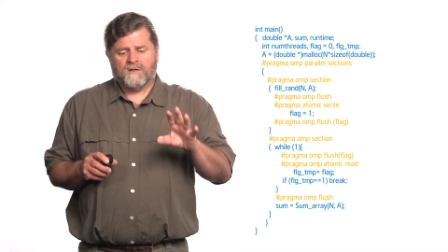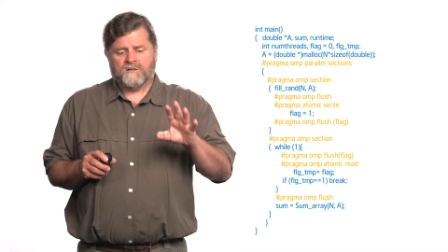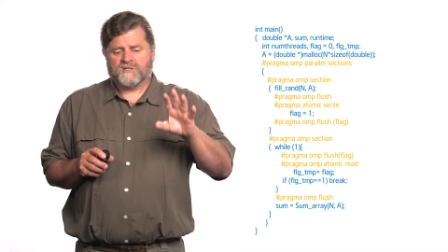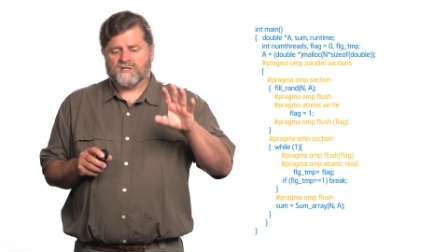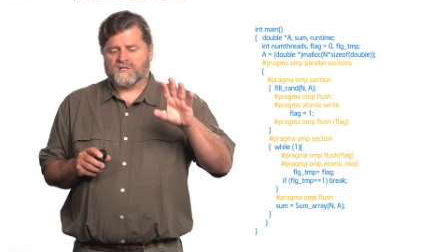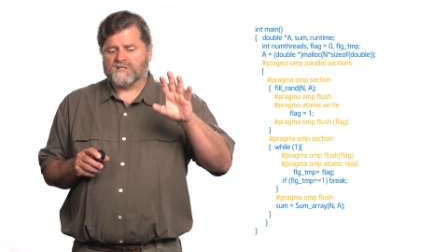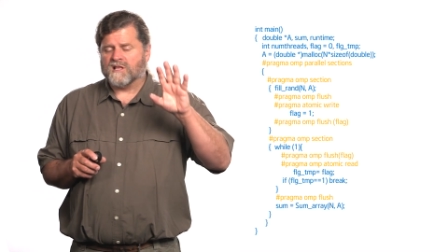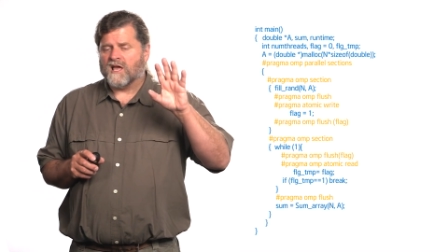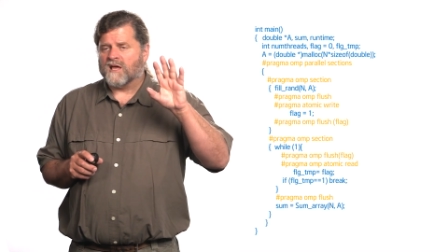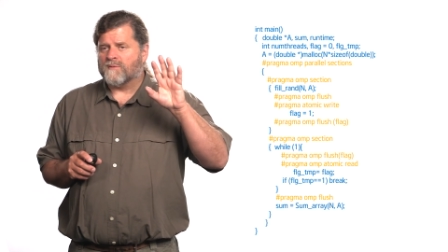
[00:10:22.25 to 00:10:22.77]

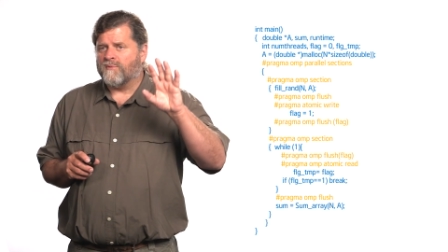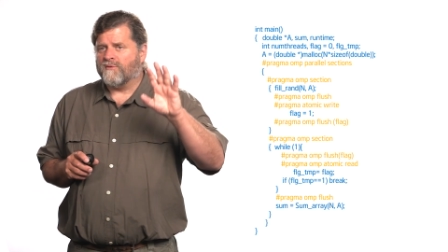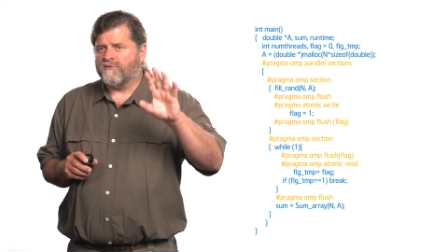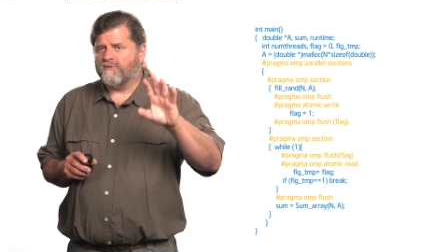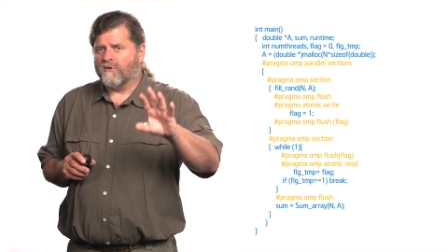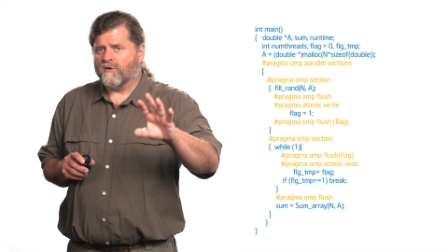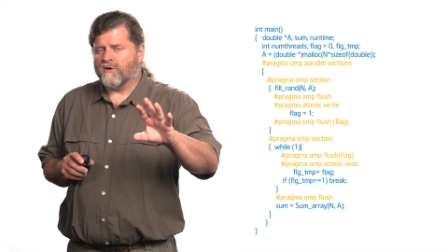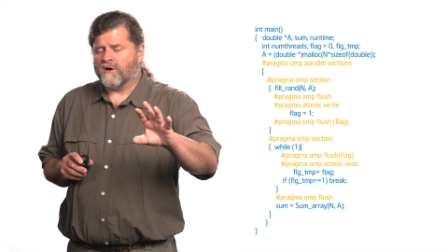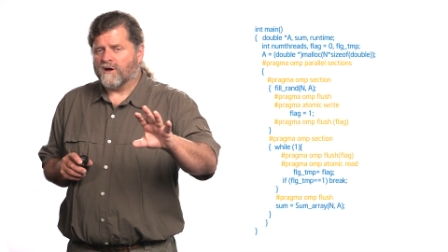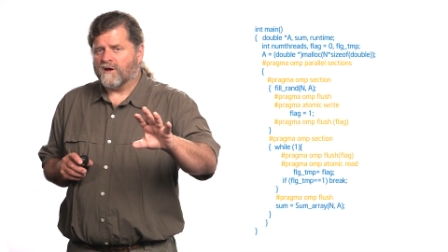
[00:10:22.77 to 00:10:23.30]
Just like
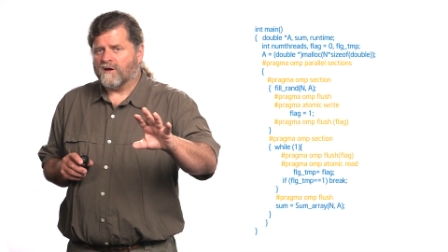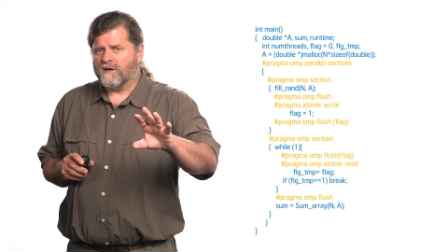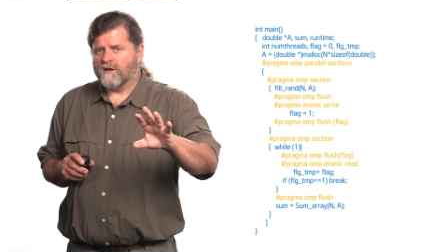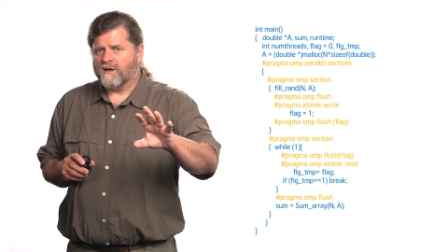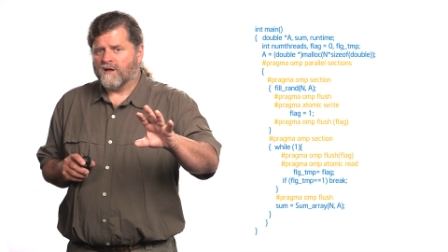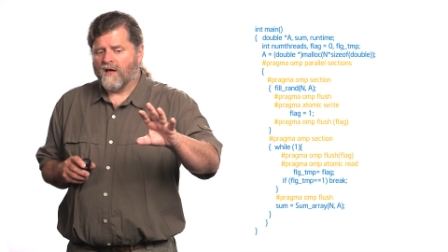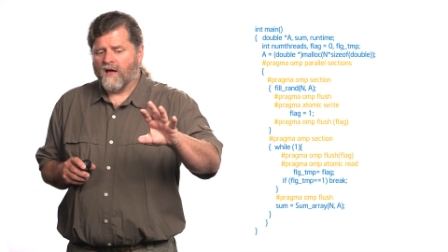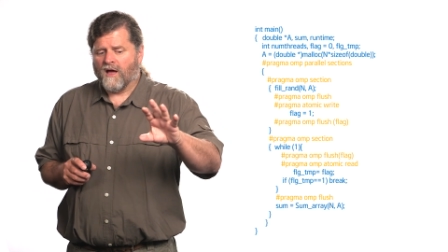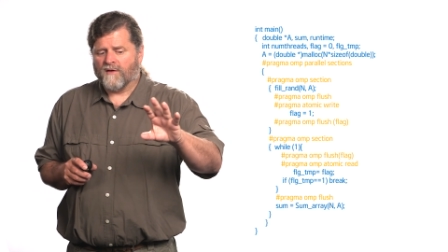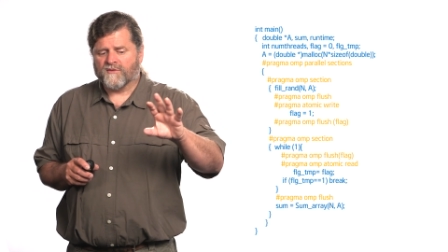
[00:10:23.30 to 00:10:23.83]
before,
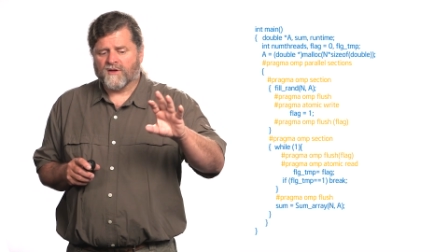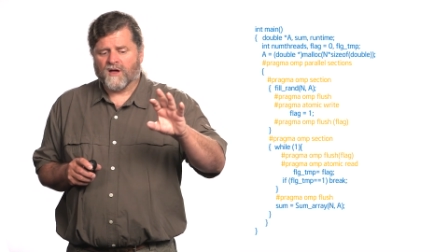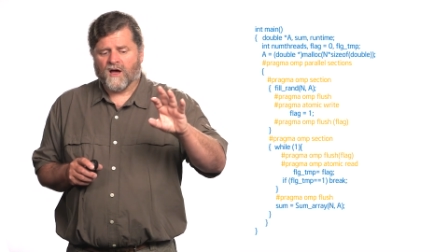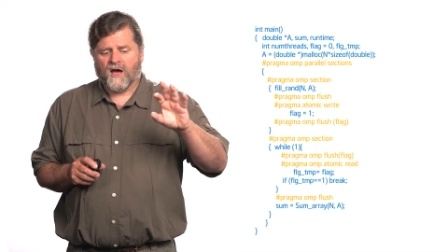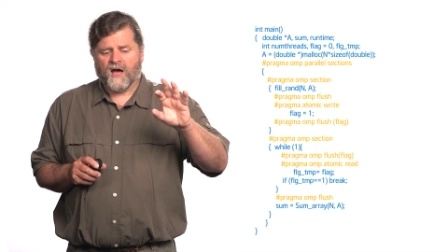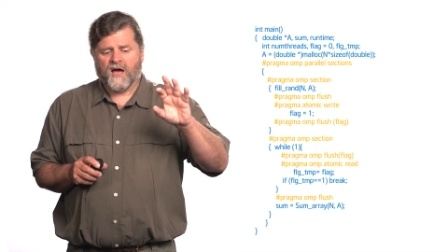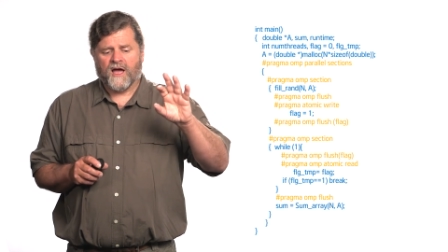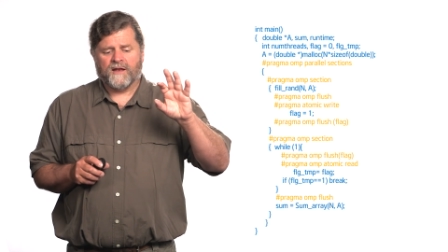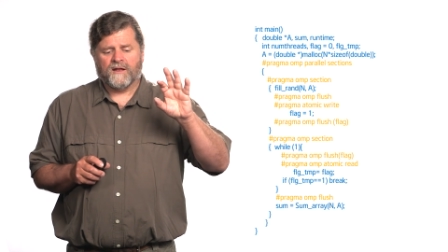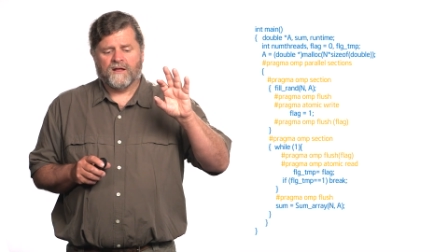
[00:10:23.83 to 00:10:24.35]
I've
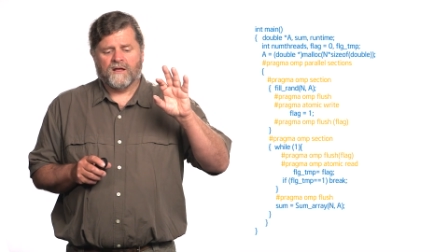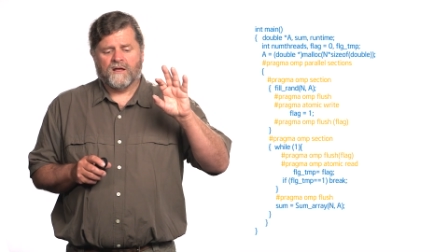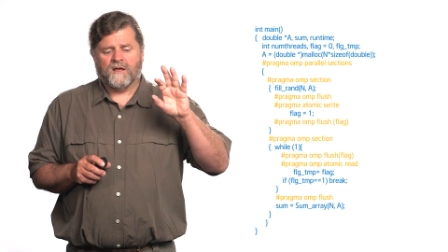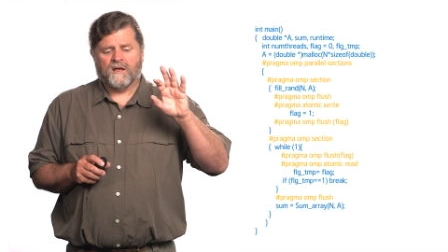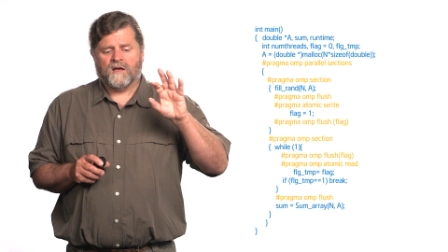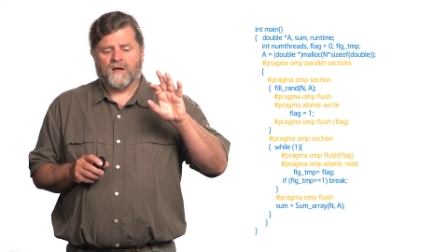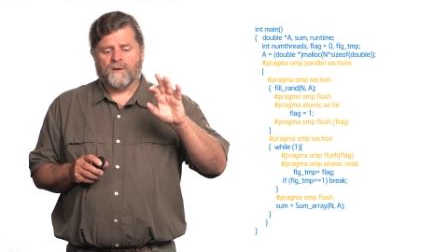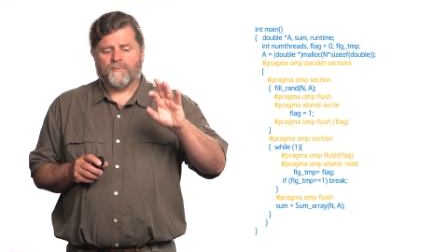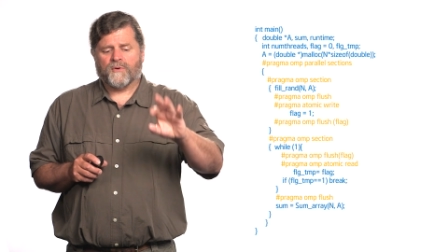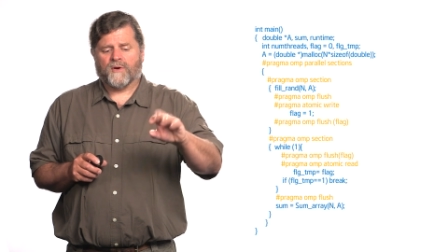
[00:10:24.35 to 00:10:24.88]
got
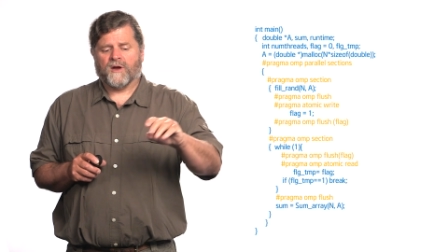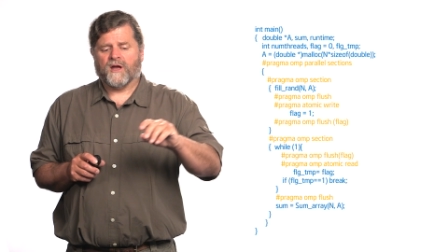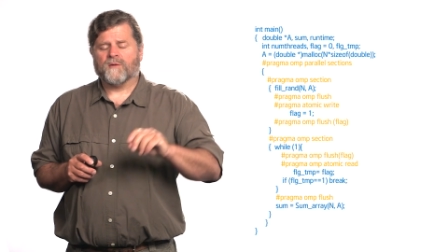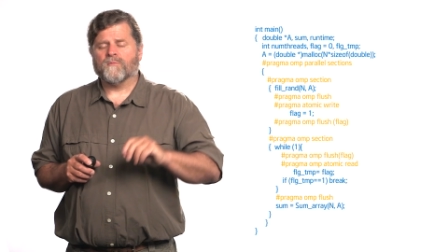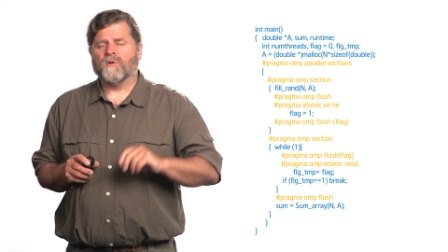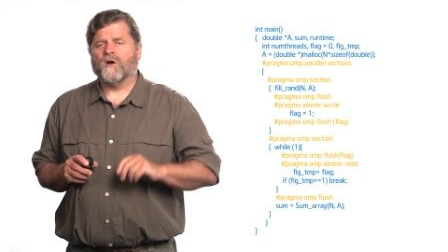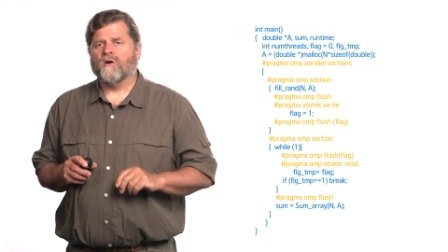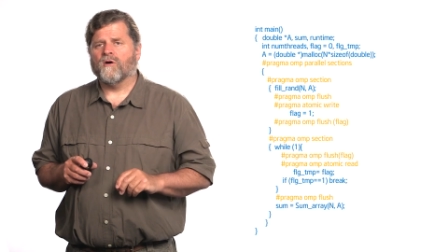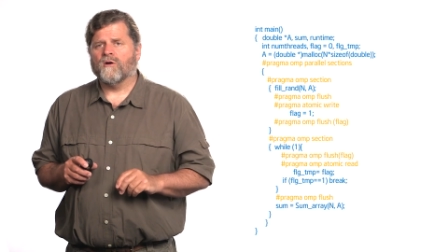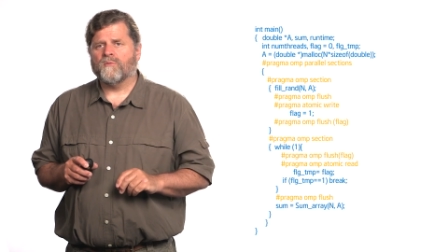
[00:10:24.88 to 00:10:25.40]
a
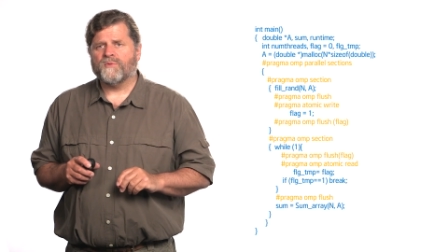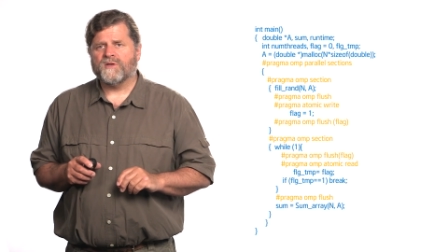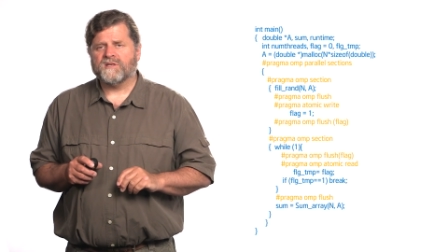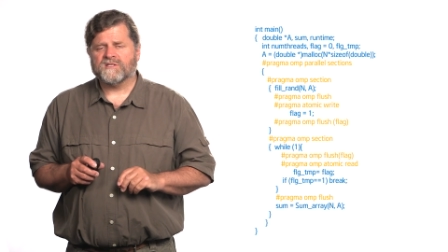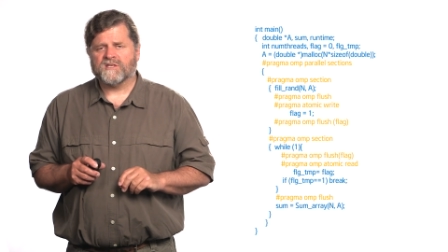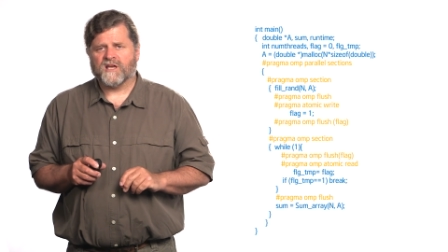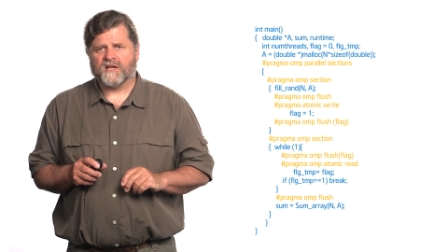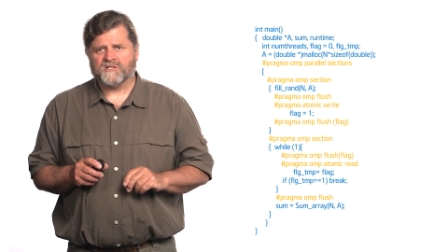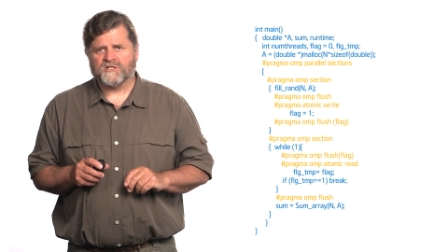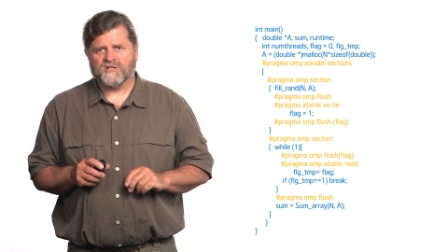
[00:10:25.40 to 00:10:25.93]
pragma OMP
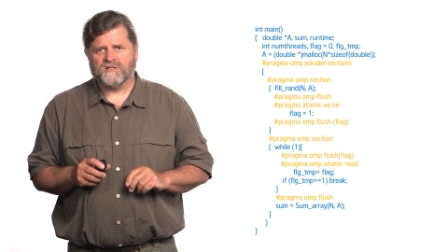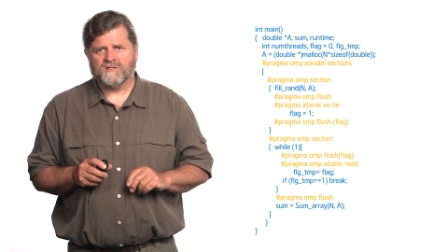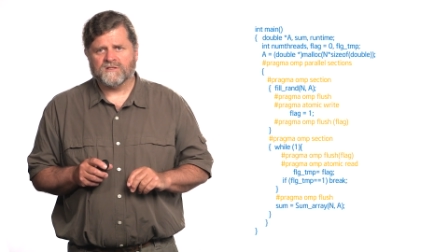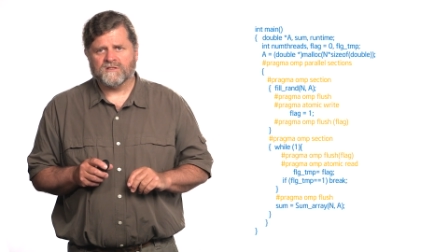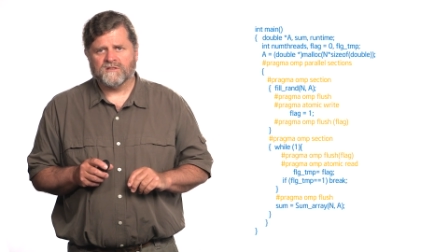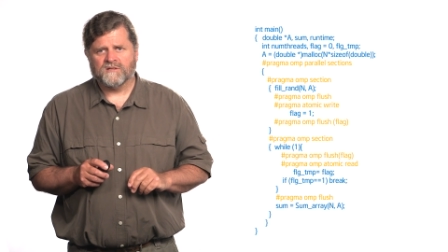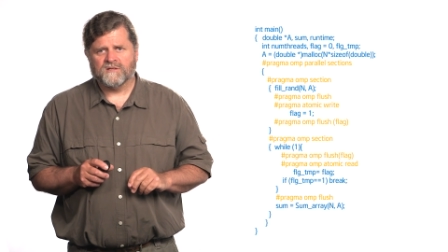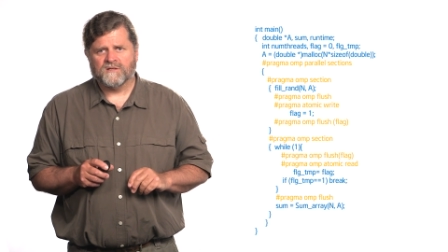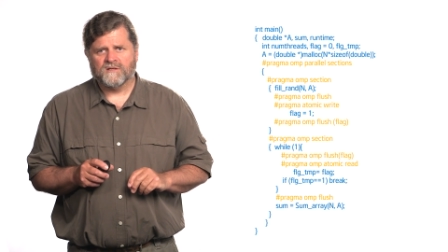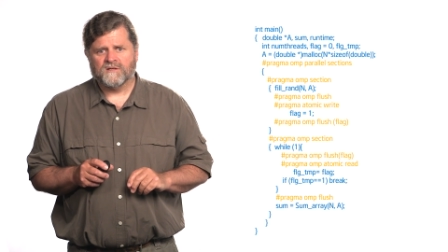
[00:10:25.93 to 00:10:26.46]
sections.